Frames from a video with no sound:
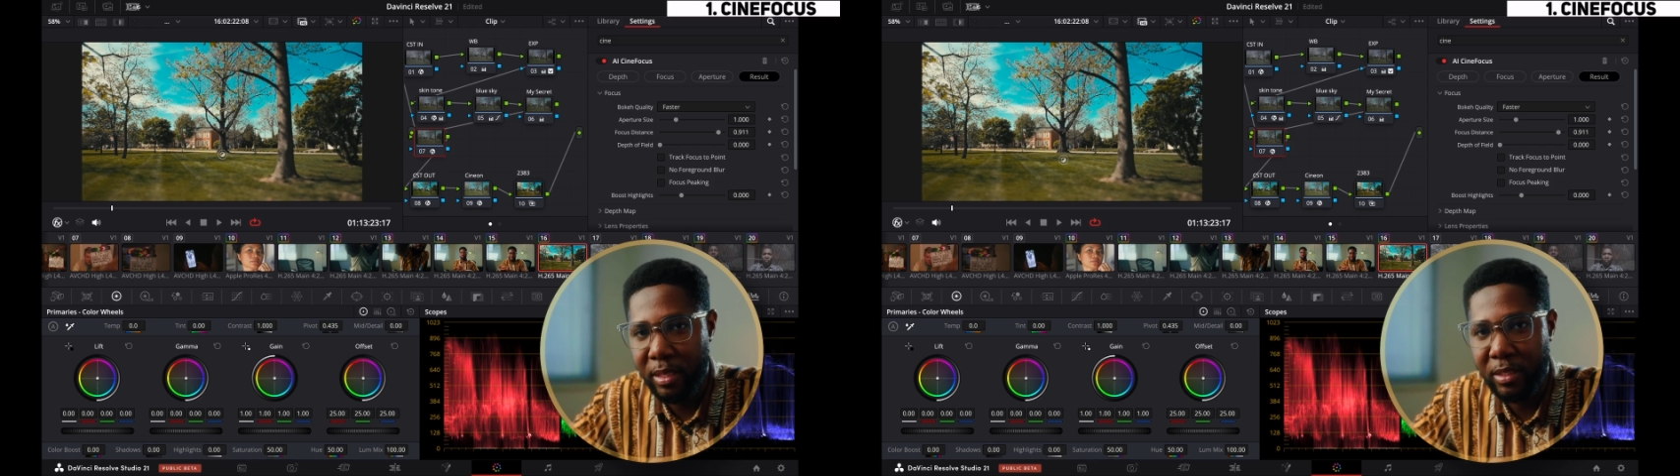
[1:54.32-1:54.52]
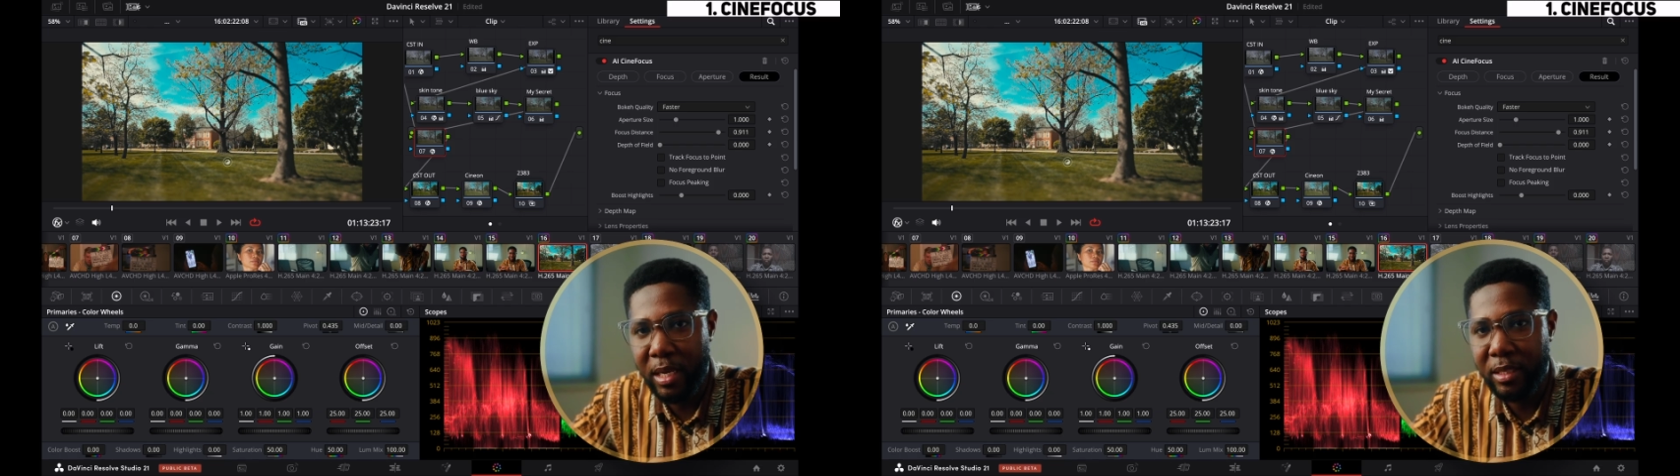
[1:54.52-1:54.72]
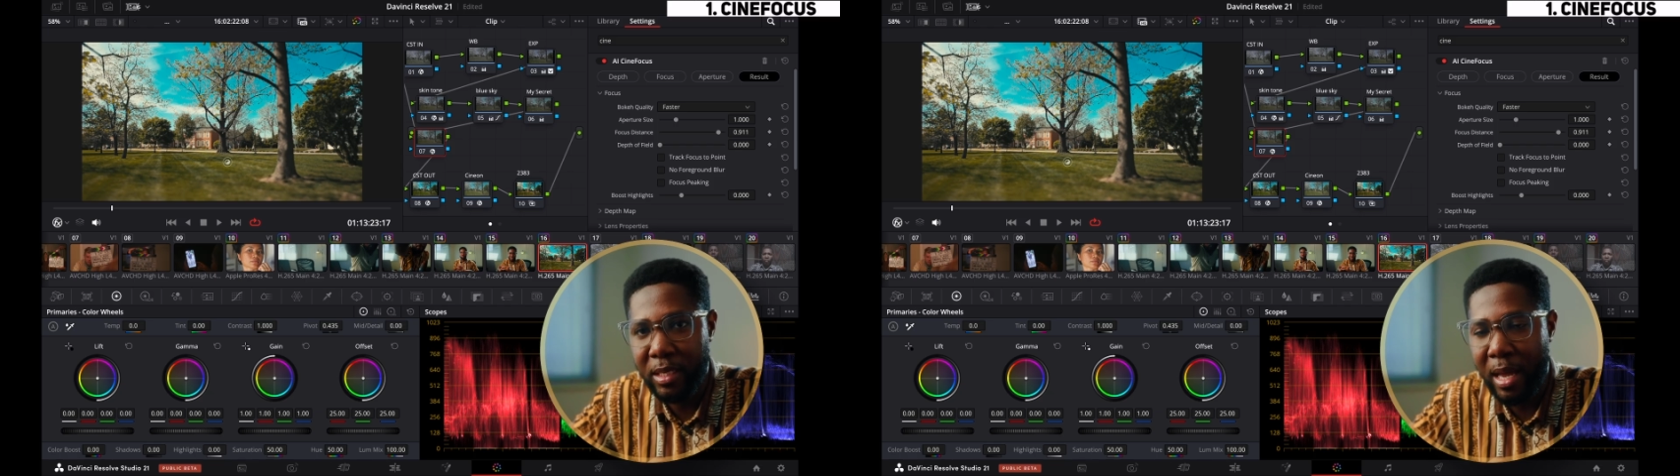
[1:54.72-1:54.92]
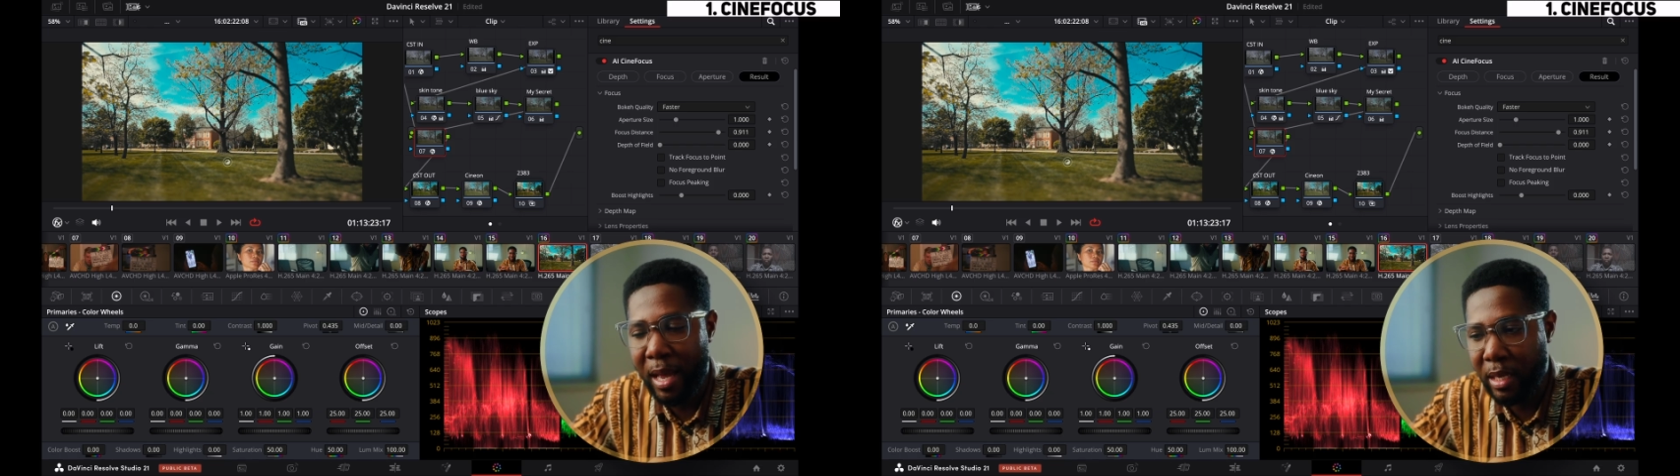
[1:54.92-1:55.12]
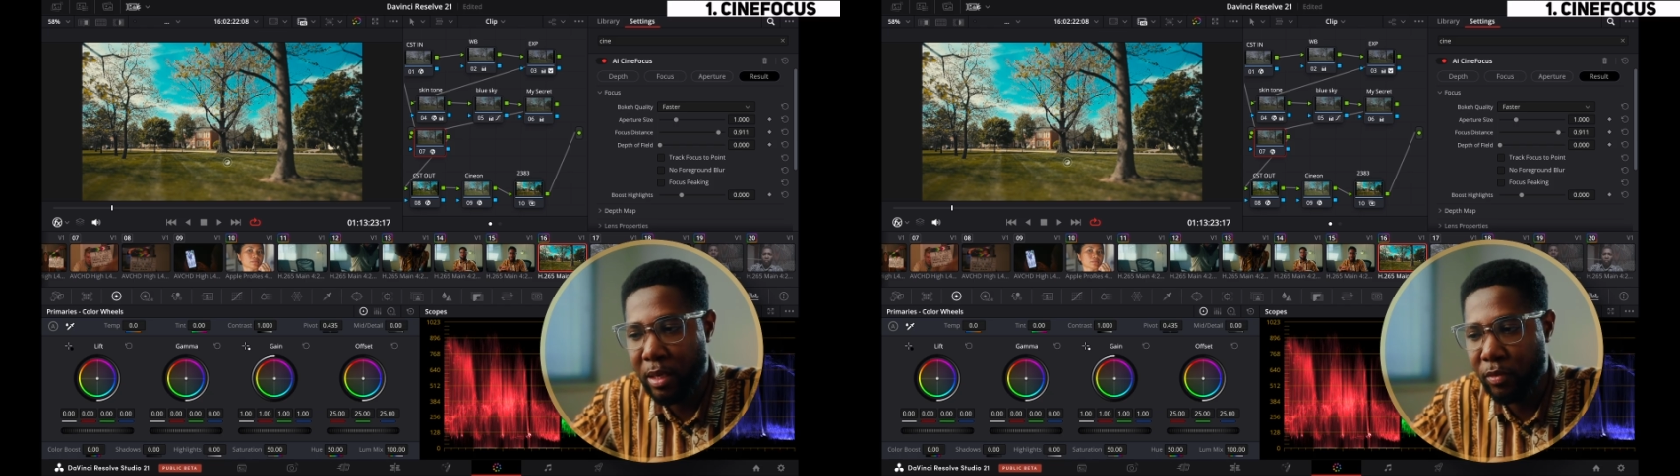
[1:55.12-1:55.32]
the
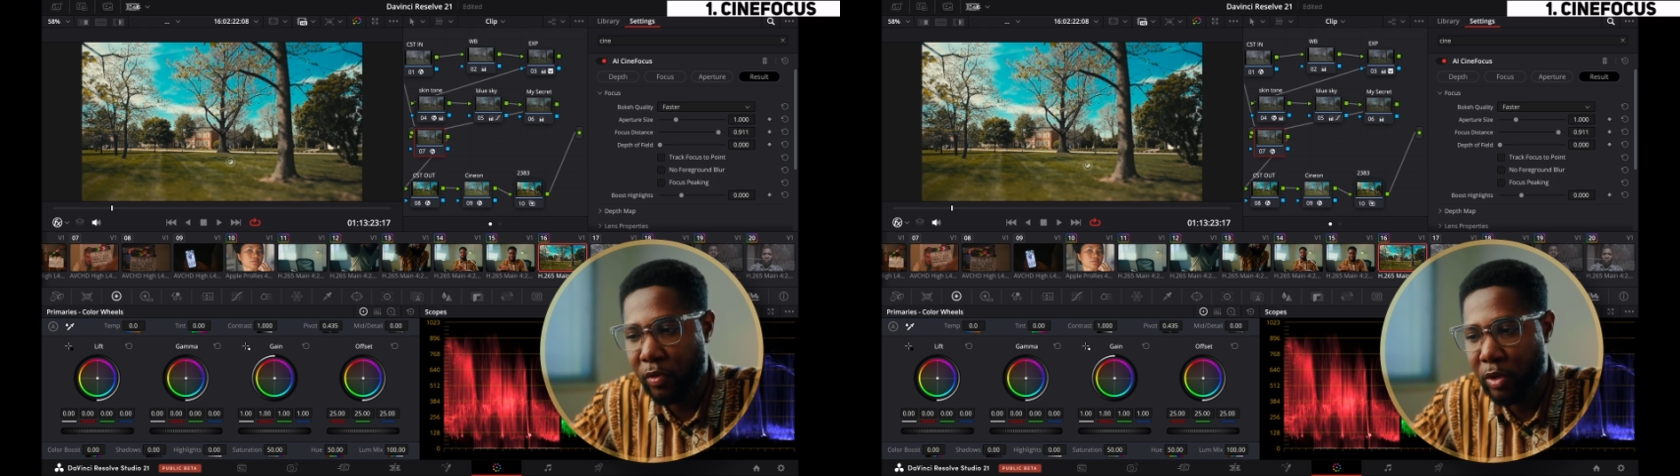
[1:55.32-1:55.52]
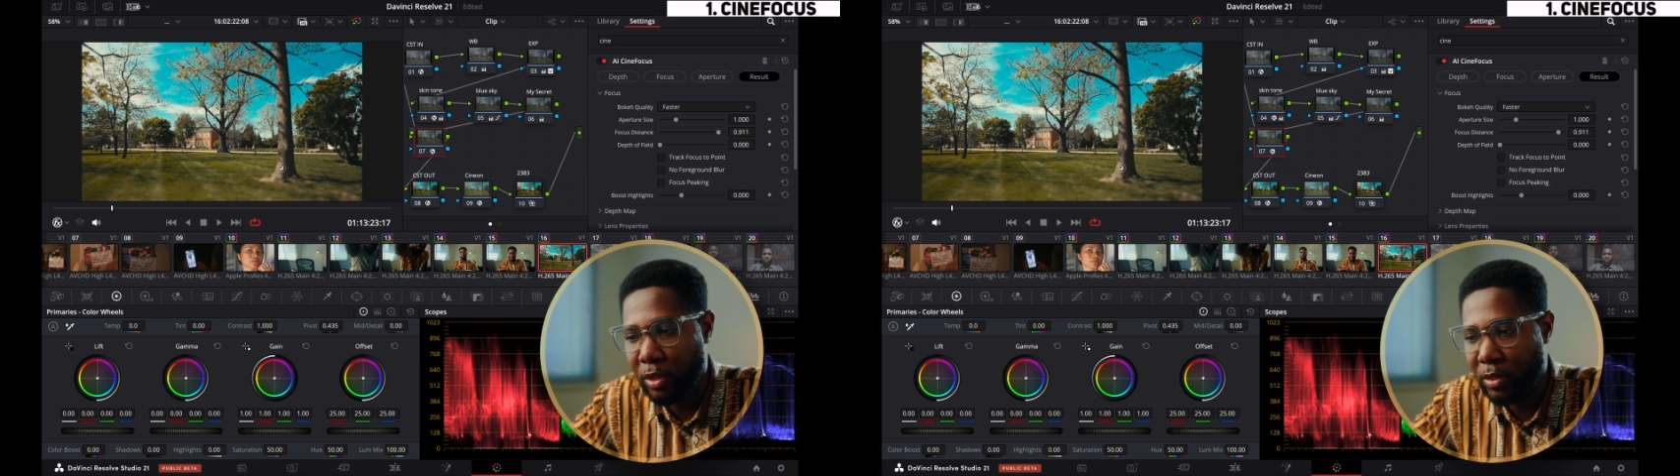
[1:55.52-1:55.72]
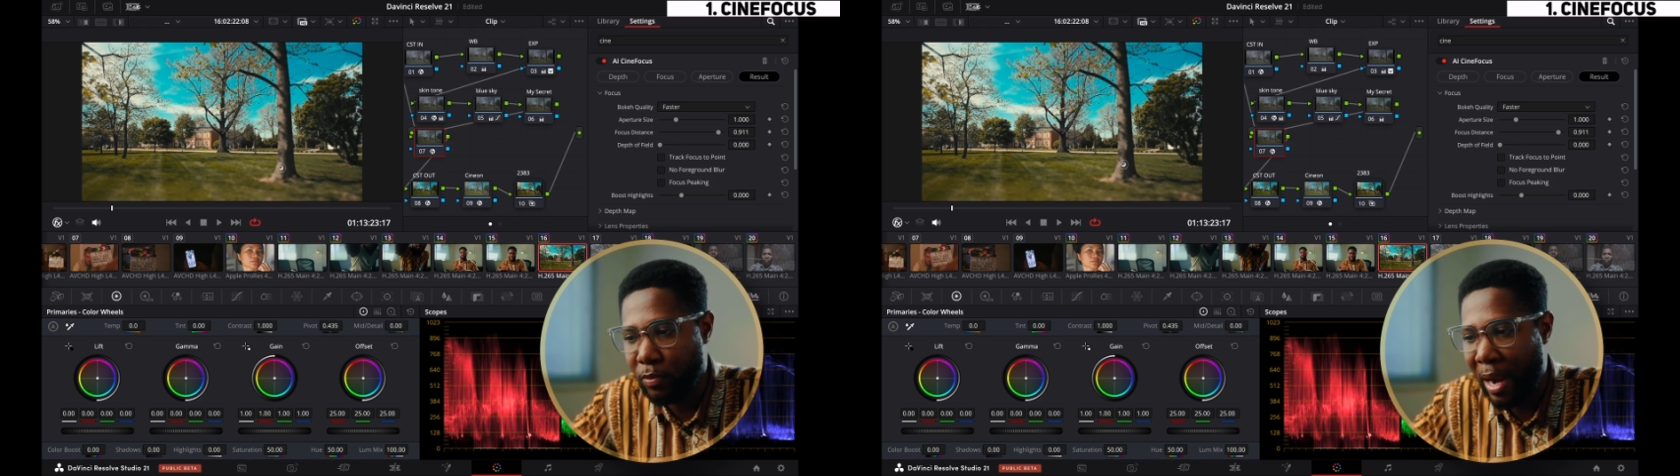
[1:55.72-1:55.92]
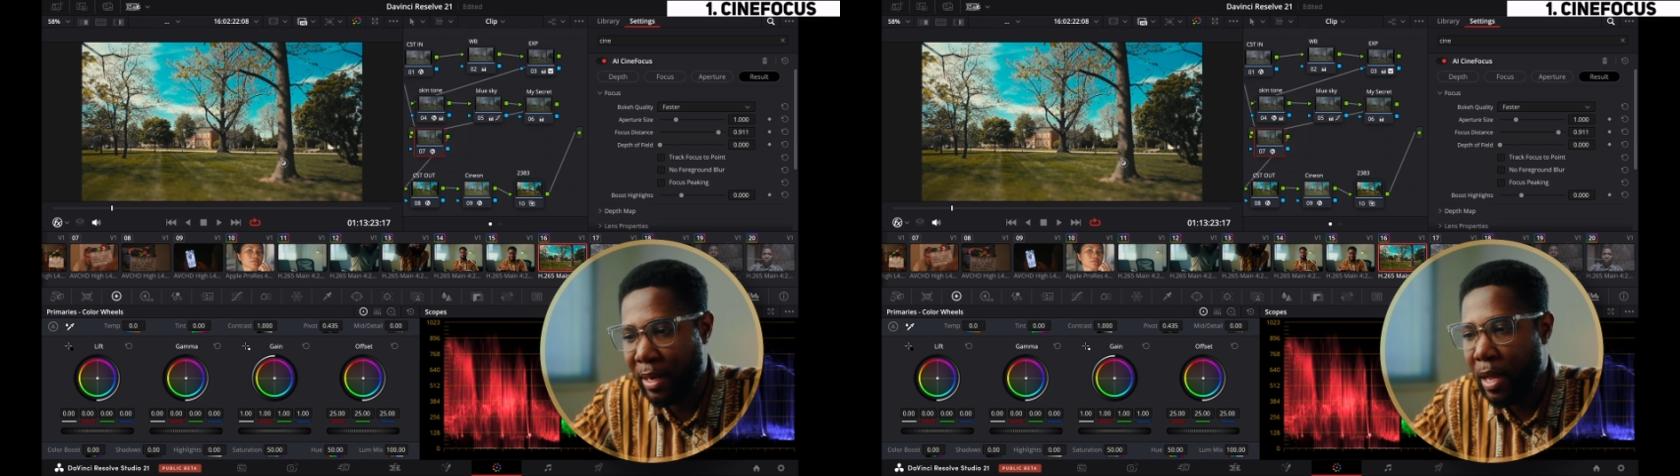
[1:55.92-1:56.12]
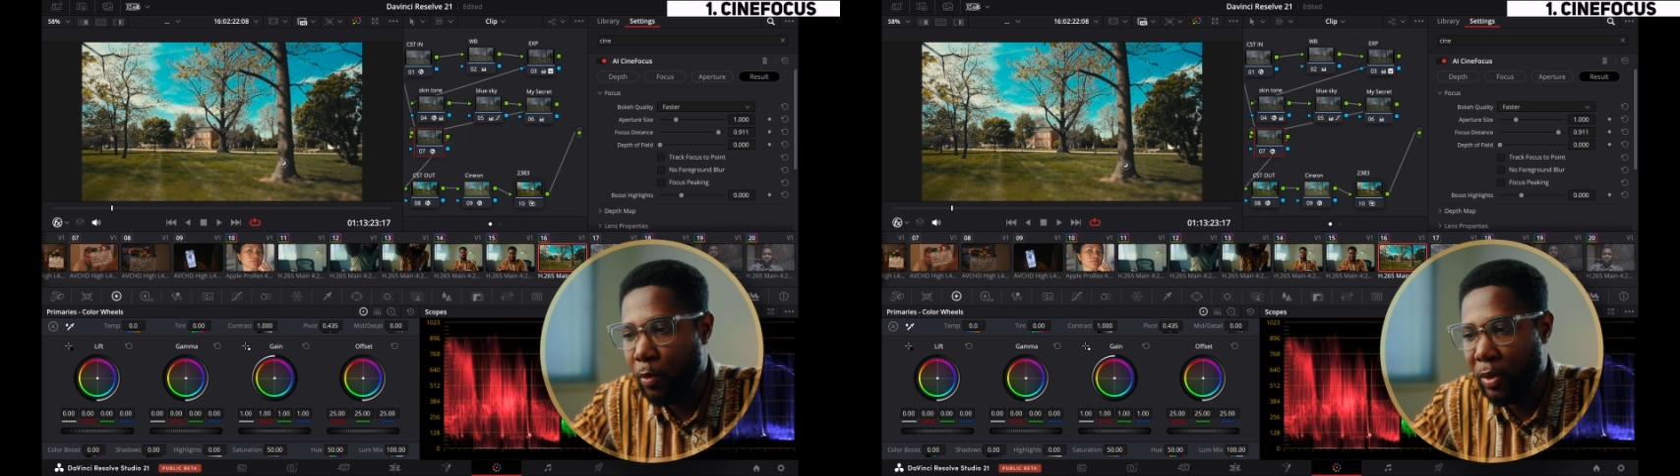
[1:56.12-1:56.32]
center in focus, right?